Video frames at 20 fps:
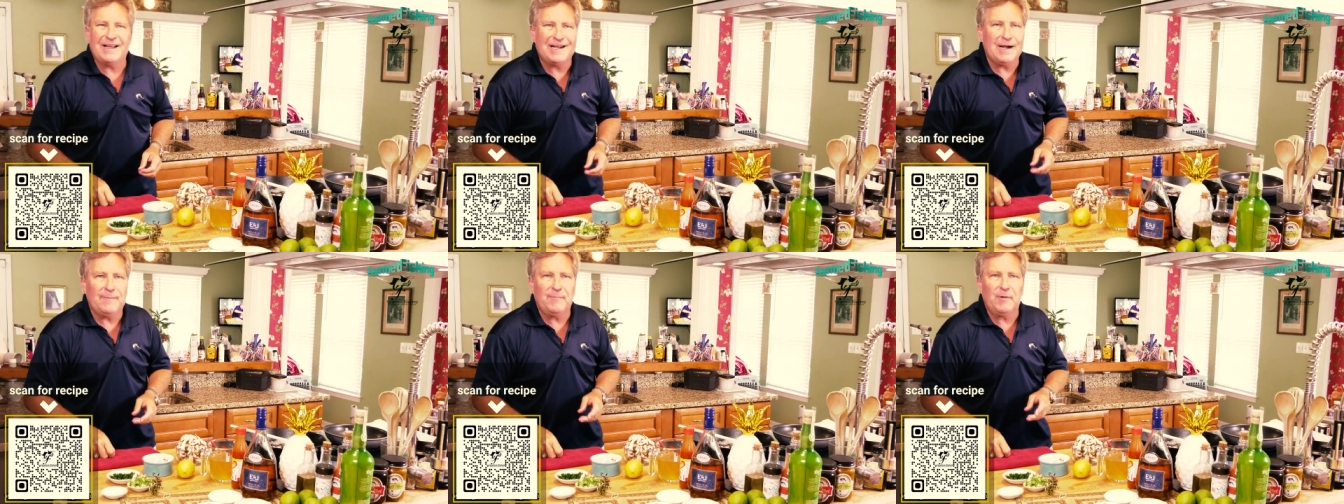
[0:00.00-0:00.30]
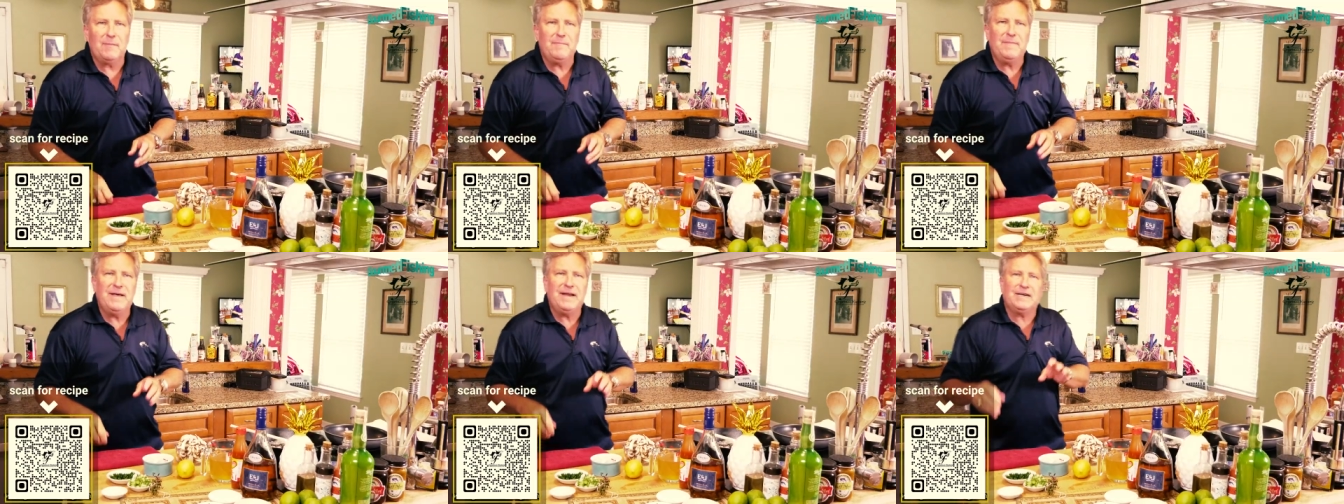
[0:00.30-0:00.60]
a couple
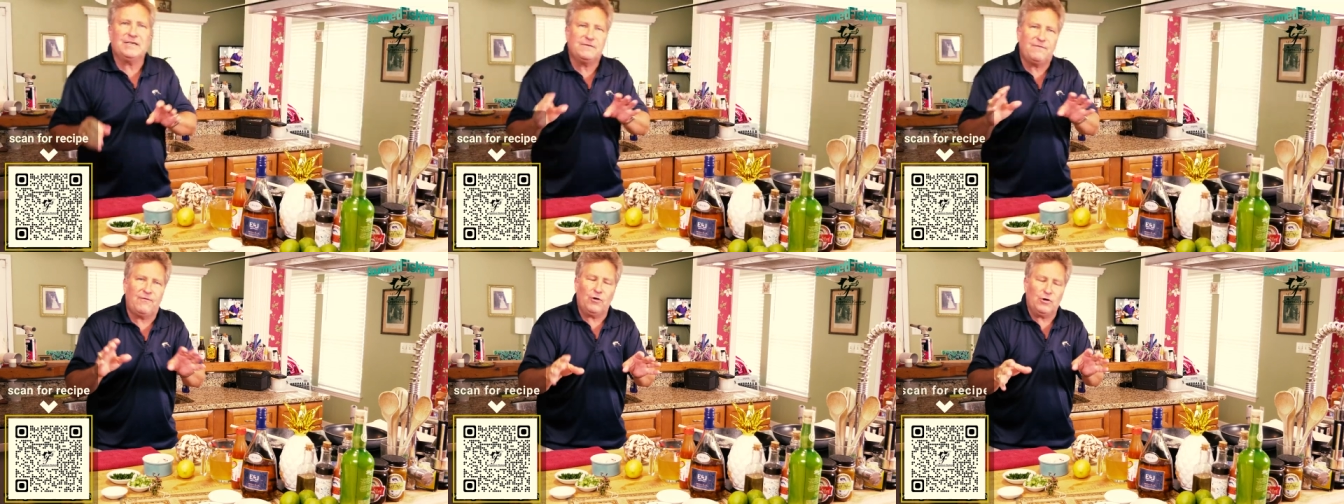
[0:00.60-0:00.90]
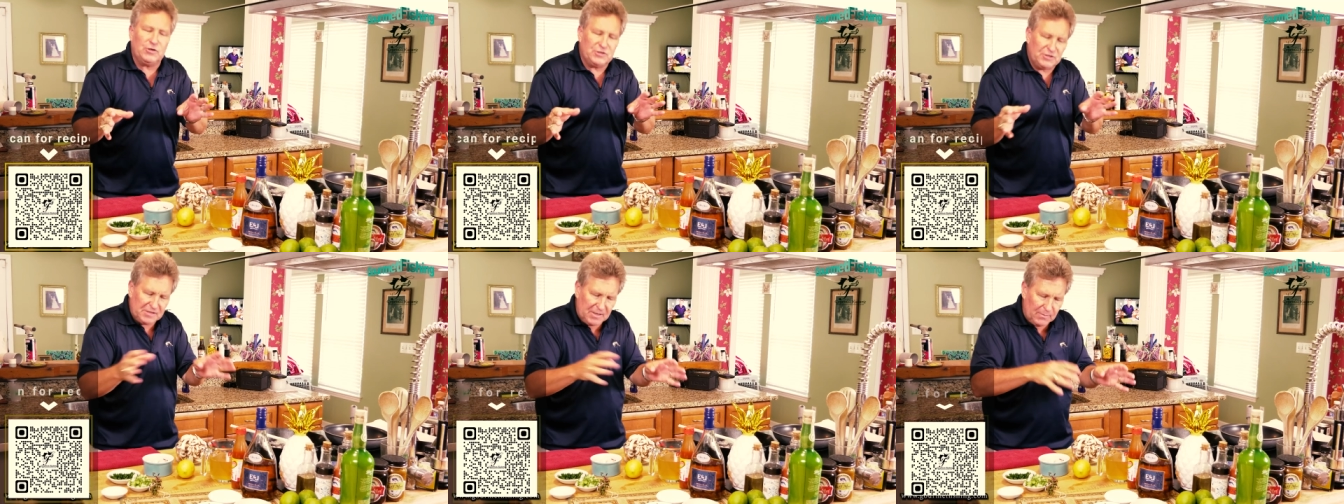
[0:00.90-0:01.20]
of minutes
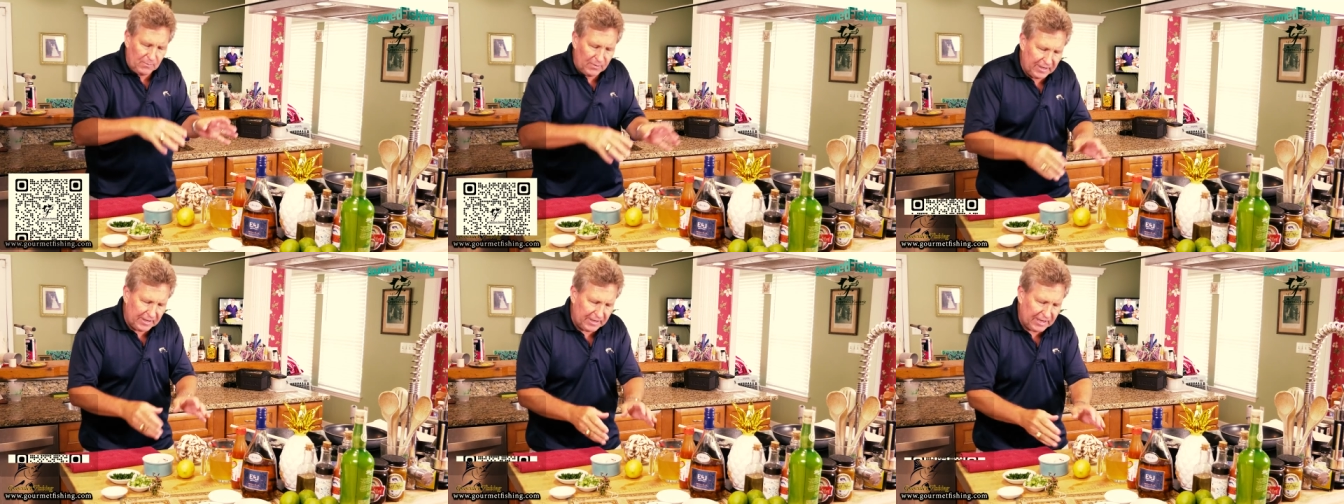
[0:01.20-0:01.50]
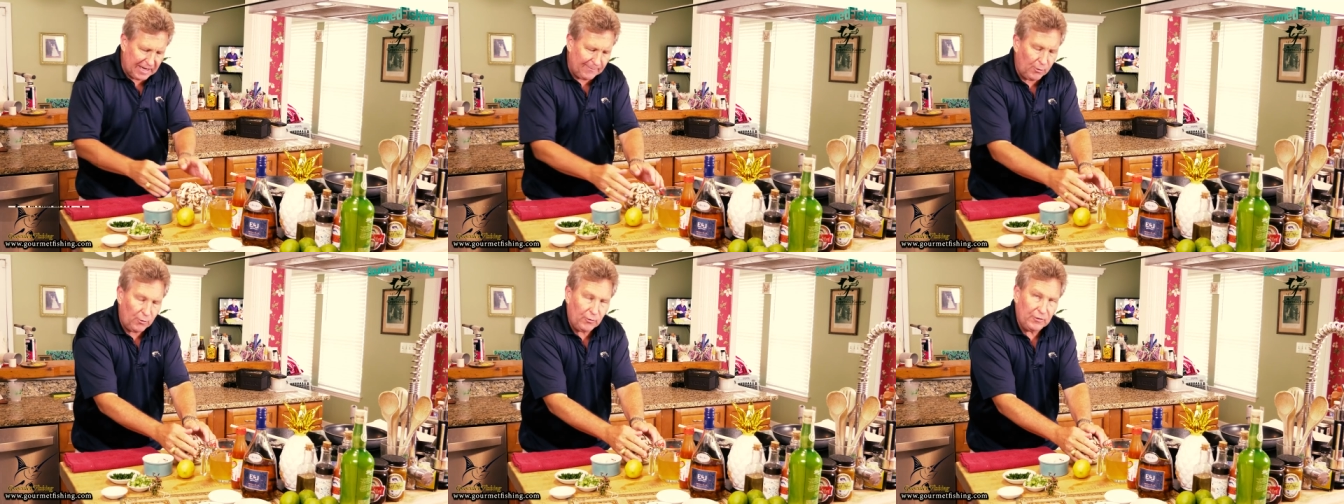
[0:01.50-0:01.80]
first. Then we're gonna
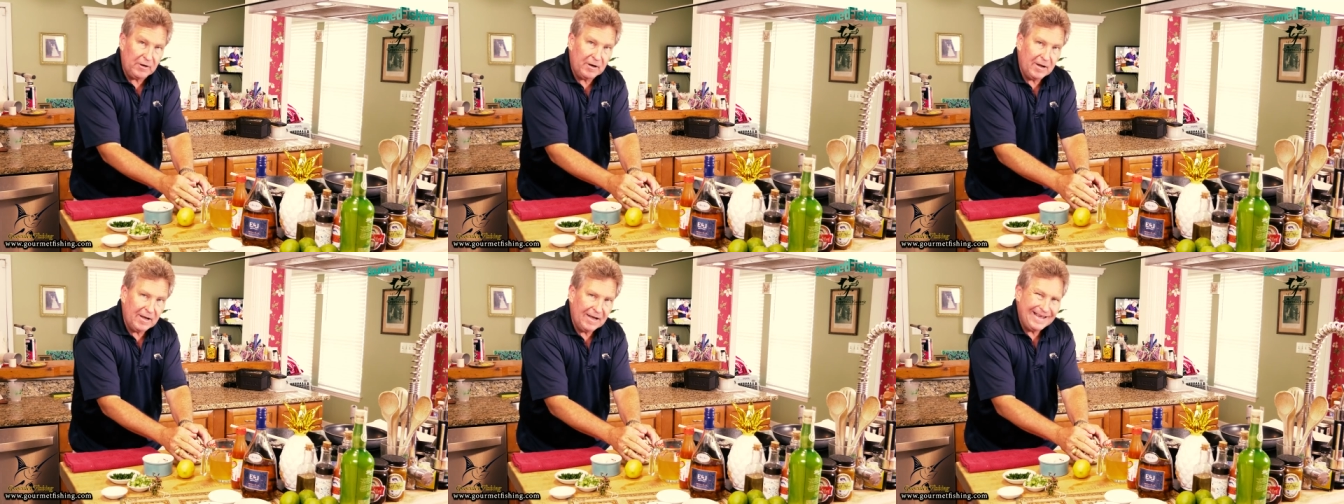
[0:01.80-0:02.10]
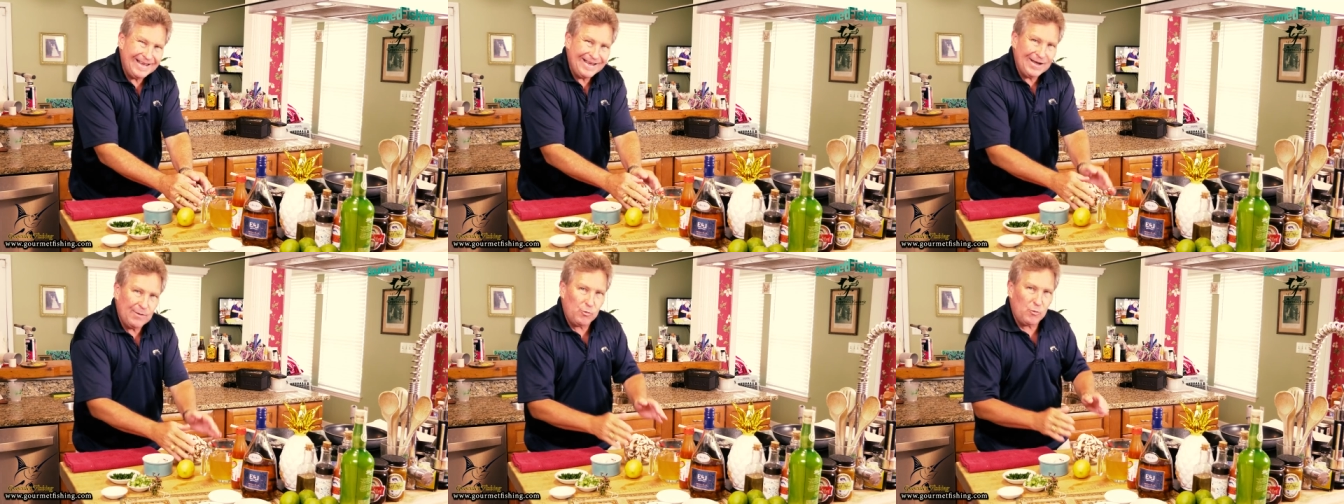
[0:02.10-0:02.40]
come on
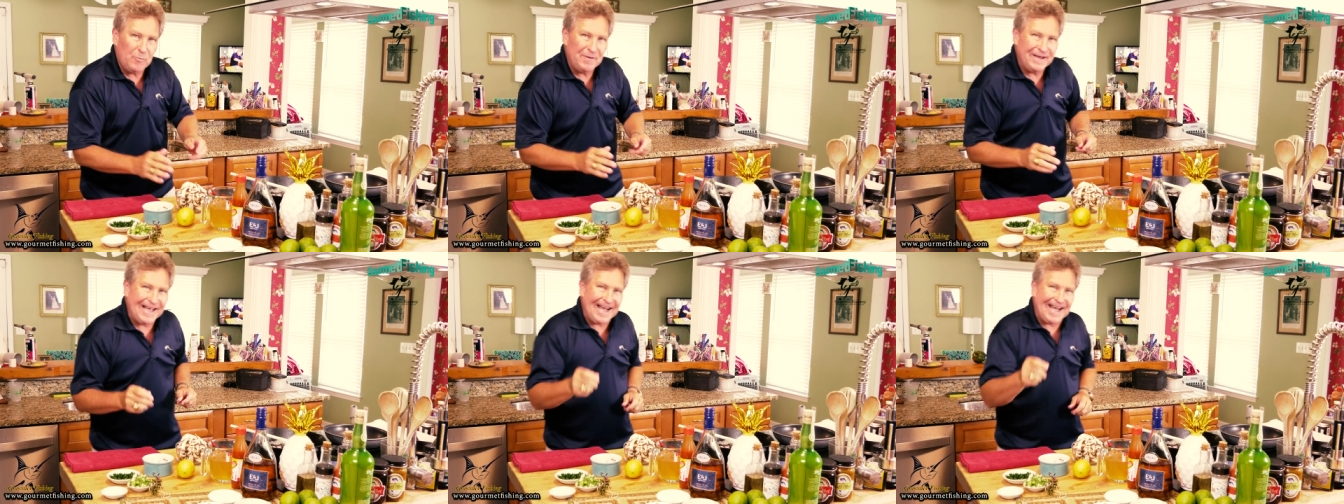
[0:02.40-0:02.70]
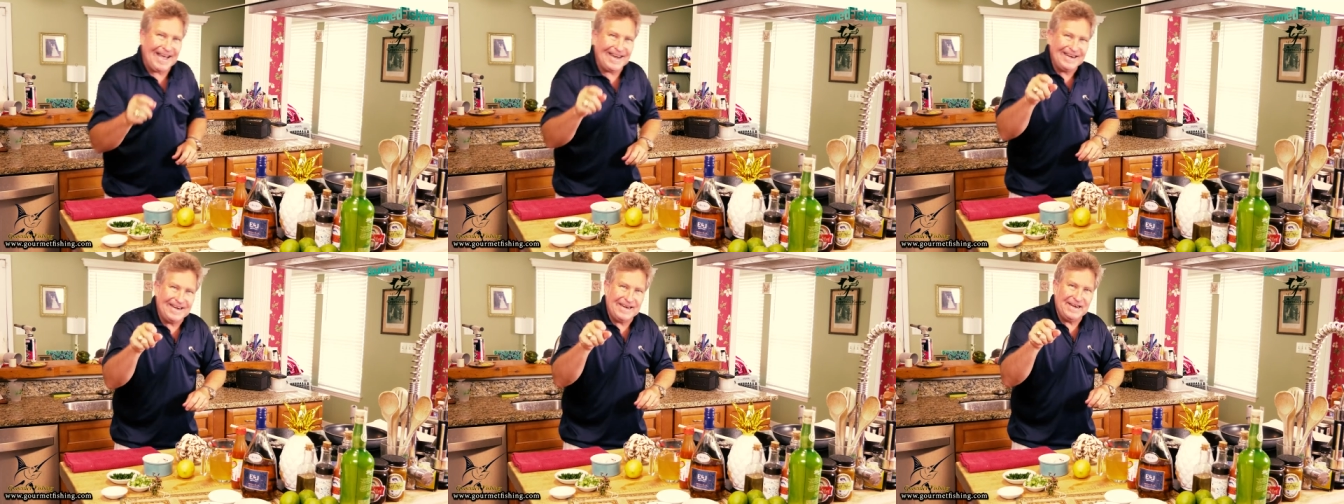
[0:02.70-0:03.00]
and we'll be
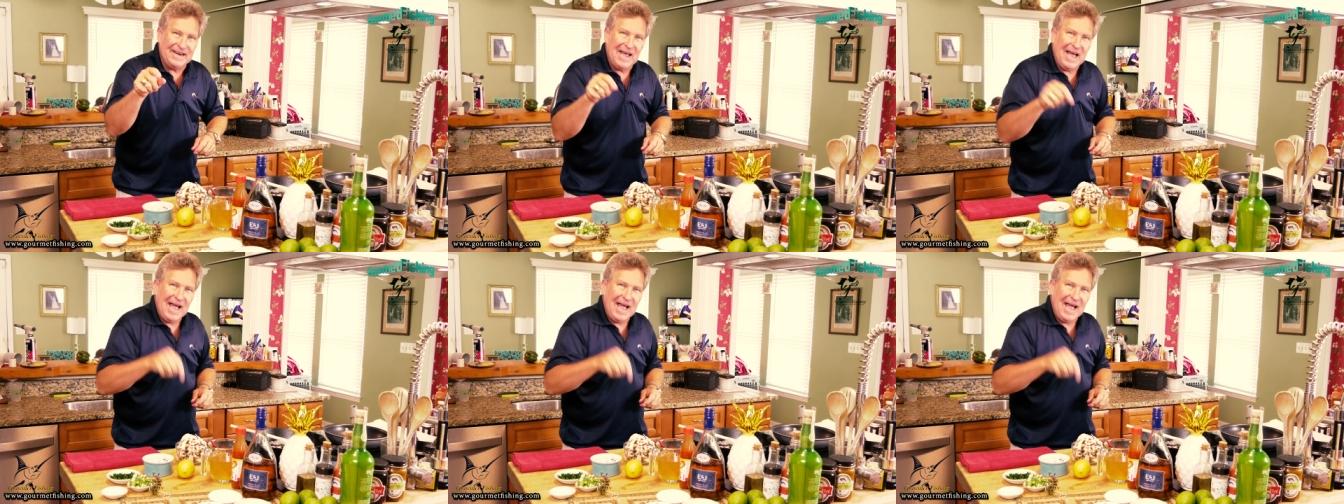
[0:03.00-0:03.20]
adding